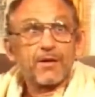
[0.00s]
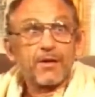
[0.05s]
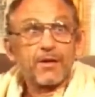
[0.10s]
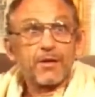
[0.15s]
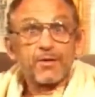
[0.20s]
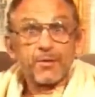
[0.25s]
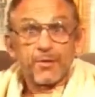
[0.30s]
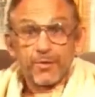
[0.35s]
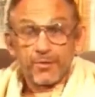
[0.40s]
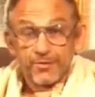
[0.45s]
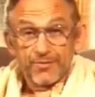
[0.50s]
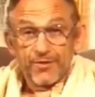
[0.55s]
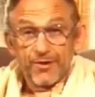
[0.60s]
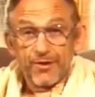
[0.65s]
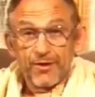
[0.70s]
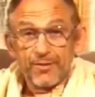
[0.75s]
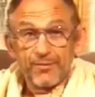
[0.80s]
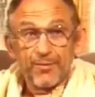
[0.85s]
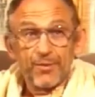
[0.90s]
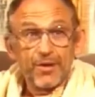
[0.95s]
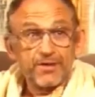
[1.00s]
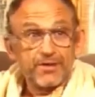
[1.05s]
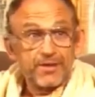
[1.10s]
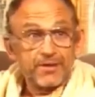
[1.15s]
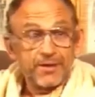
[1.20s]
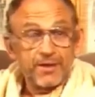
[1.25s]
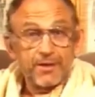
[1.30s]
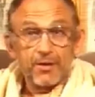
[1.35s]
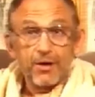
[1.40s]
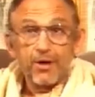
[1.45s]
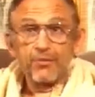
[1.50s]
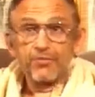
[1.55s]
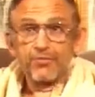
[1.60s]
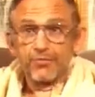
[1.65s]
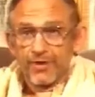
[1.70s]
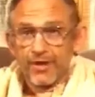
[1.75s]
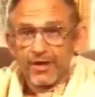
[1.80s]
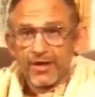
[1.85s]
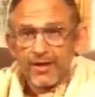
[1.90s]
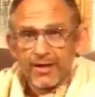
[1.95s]
And Ginsberg was very impressed. He said,
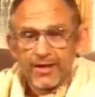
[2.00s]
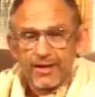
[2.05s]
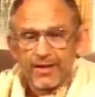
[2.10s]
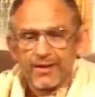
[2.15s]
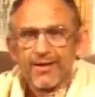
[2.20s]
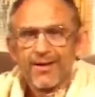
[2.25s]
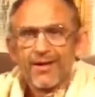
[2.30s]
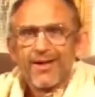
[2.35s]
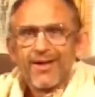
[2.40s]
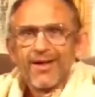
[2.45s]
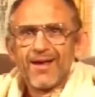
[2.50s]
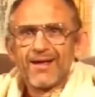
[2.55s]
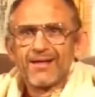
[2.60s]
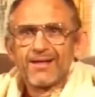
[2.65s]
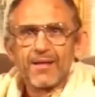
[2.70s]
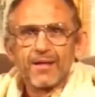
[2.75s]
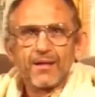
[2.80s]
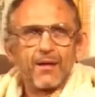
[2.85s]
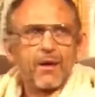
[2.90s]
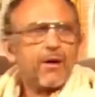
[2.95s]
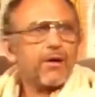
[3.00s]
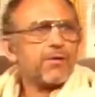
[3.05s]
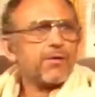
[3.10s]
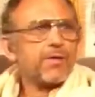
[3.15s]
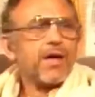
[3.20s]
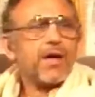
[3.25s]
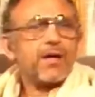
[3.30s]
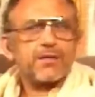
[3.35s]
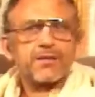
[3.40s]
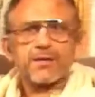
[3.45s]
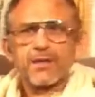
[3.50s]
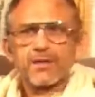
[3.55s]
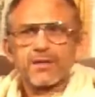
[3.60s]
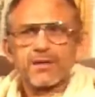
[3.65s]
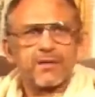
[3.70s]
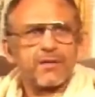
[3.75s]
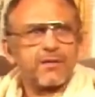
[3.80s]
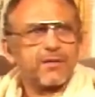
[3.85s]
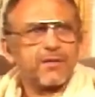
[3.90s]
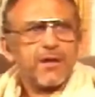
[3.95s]
oh, really? He said, oh, yes.
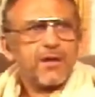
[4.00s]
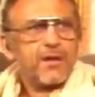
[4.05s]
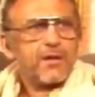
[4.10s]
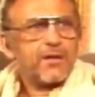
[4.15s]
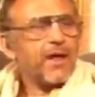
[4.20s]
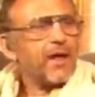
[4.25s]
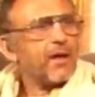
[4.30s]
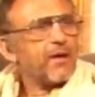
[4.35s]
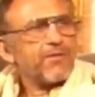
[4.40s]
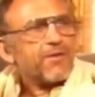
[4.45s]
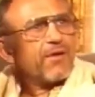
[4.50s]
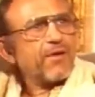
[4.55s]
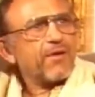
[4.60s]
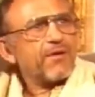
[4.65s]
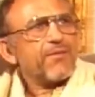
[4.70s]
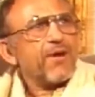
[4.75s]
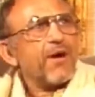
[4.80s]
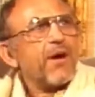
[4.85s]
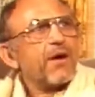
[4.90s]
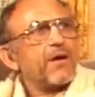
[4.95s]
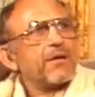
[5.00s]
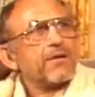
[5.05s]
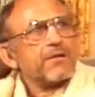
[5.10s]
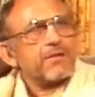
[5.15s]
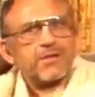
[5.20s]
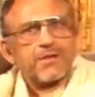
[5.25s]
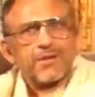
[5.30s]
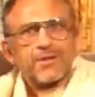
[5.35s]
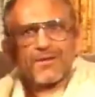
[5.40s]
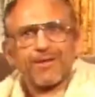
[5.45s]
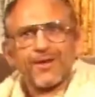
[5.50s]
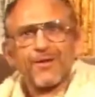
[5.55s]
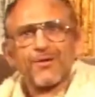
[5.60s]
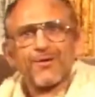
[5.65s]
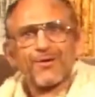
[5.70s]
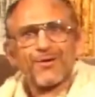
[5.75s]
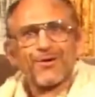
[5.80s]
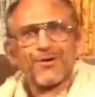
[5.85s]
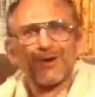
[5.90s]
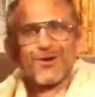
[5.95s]
He said, they are very advanced.
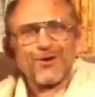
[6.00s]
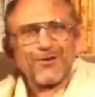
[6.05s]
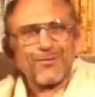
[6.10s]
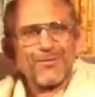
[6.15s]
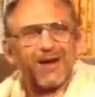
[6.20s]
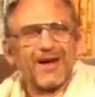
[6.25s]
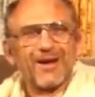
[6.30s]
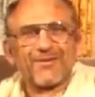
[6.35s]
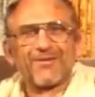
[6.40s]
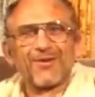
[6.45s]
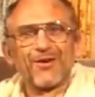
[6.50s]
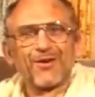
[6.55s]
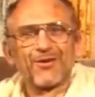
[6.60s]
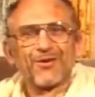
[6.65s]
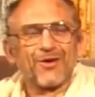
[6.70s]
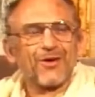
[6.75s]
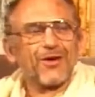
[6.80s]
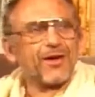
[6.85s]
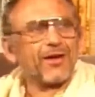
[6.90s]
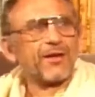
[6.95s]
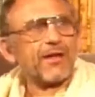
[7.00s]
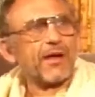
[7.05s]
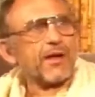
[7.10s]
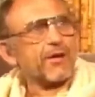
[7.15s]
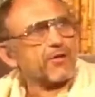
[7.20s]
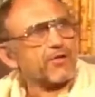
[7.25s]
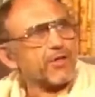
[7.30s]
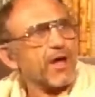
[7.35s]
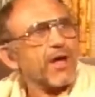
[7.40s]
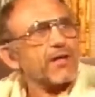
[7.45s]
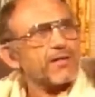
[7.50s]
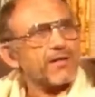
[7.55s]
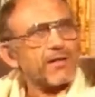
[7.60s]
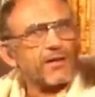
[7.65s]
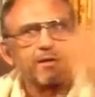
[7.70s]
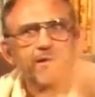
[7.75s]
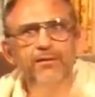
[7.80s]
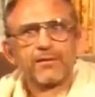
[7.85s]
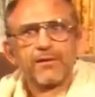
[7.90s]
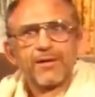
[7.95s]
They are going to go back very shortly. They're
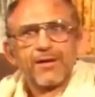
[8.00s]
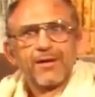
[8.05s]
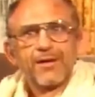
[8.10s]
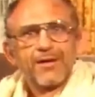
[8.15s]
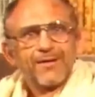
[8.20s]
chanting.